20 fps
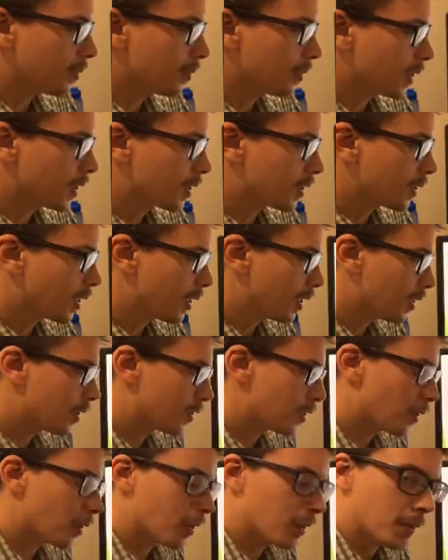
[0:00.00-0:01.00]
The studies
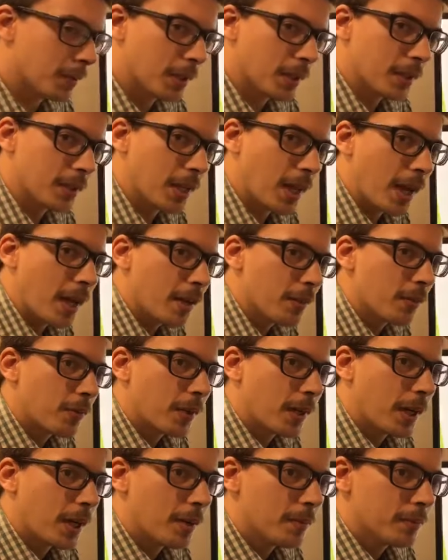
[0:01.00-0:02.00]
show that when the
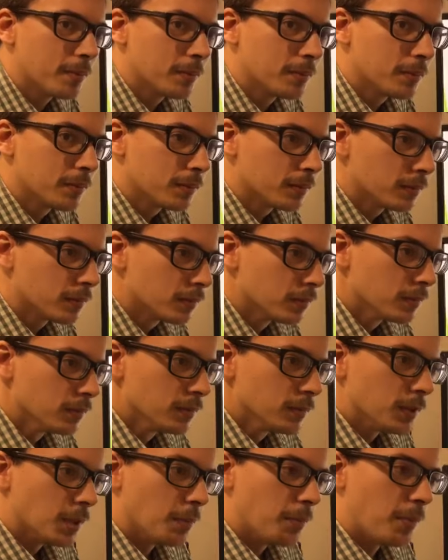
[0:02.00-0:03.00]
diaphragm,
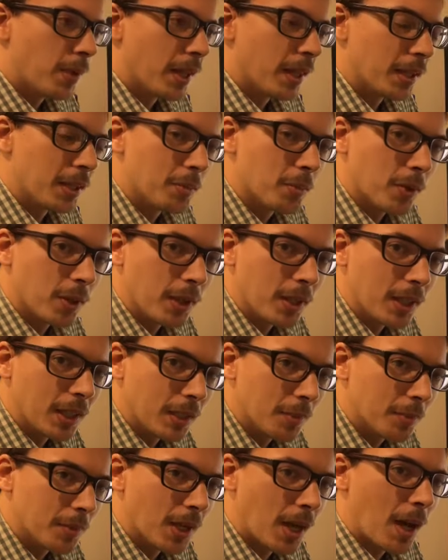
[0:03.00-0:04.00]
the belly breathing,
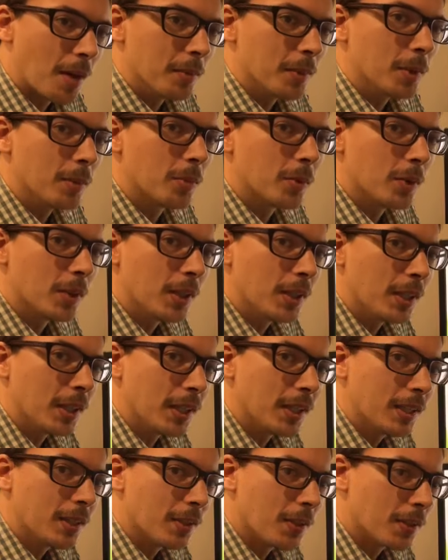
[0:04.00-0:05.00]
abdominal
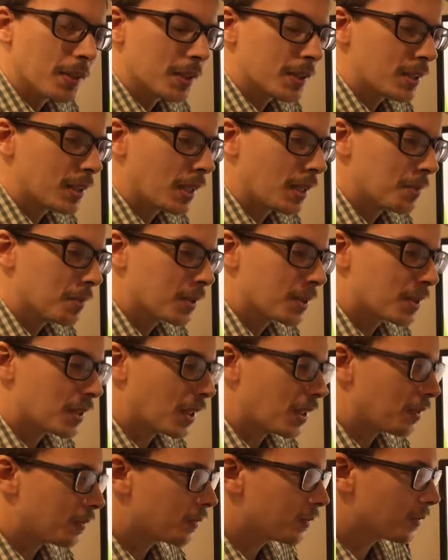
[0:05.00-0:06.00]
breathing, all the same
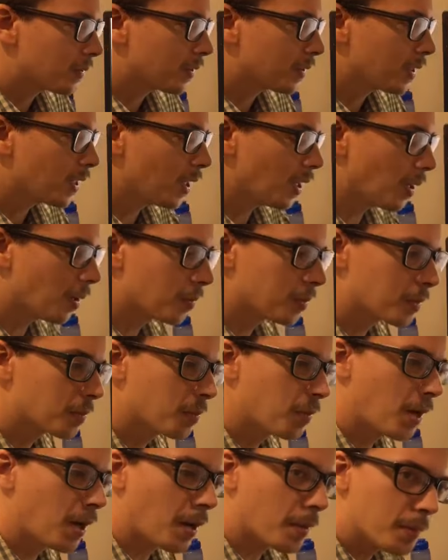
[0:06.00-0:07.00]
stuff, helps
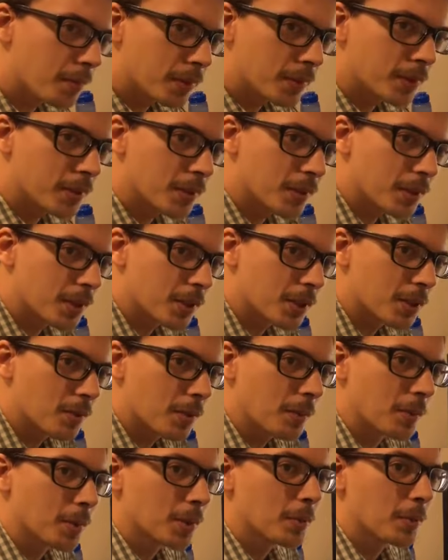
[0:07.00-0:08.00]
pump the
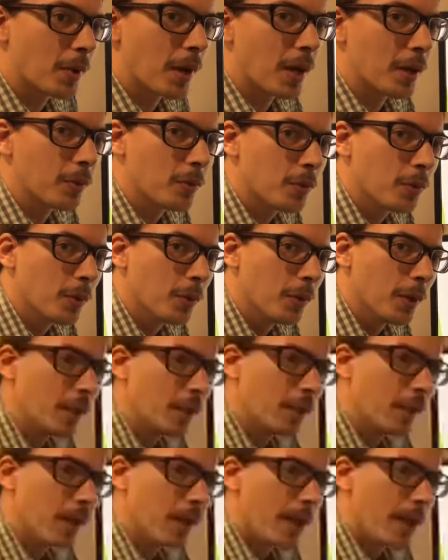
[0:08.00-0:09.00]
cerebral spinal fluid
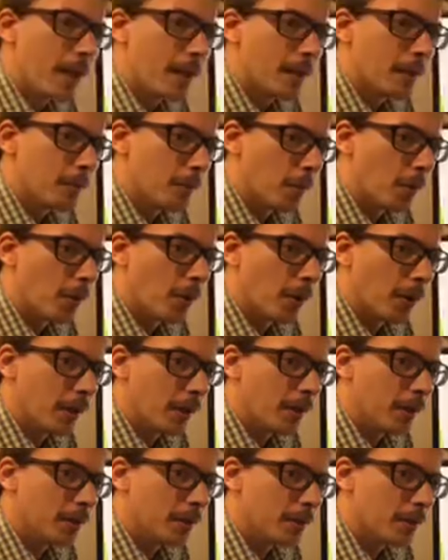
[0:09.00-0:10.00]

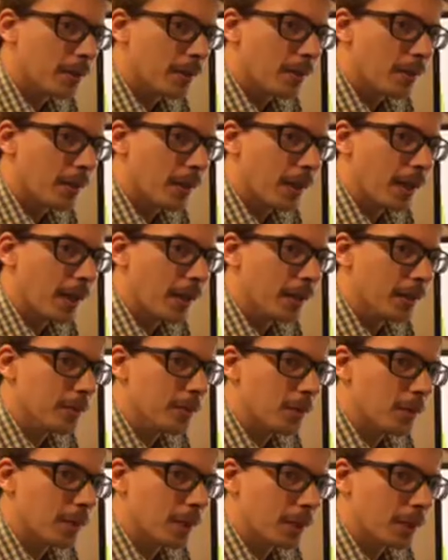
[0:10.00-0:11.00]
more than
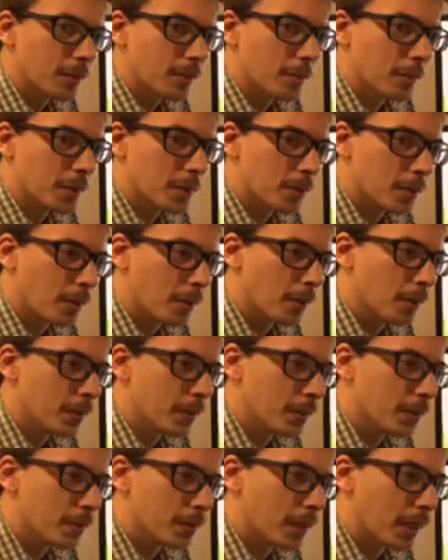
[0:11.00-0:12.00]
breathing from the
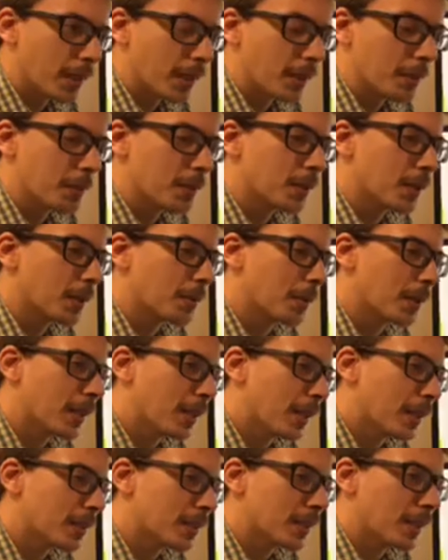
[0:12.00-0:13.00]
shoulders. And like we talked about
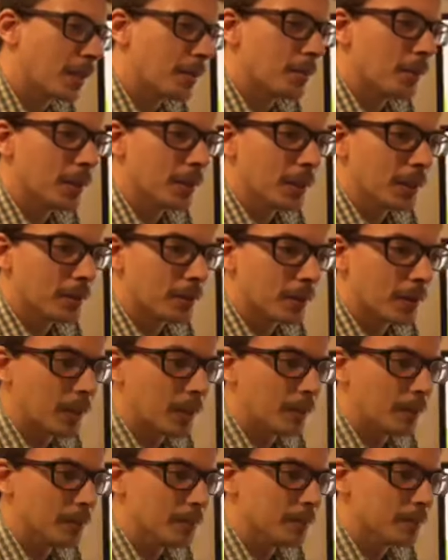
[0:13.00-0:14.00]
last time, breathing
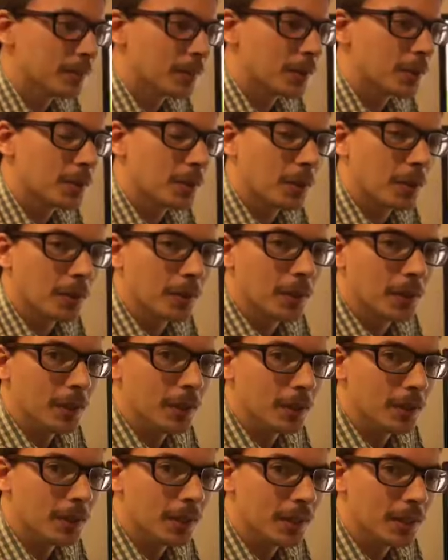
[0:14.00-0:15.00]
from the
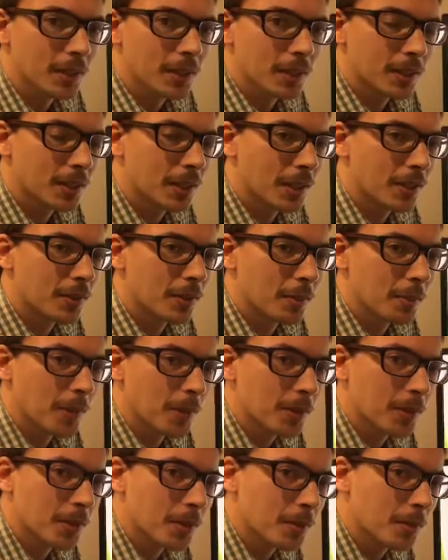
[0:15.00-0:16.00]
shoulders and these accessory
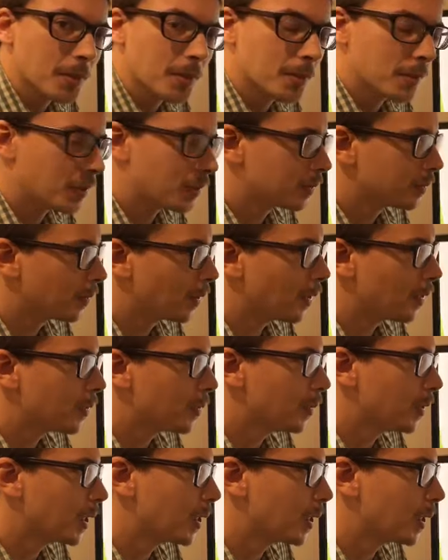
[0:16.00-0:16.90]
muscles, which we'll run through really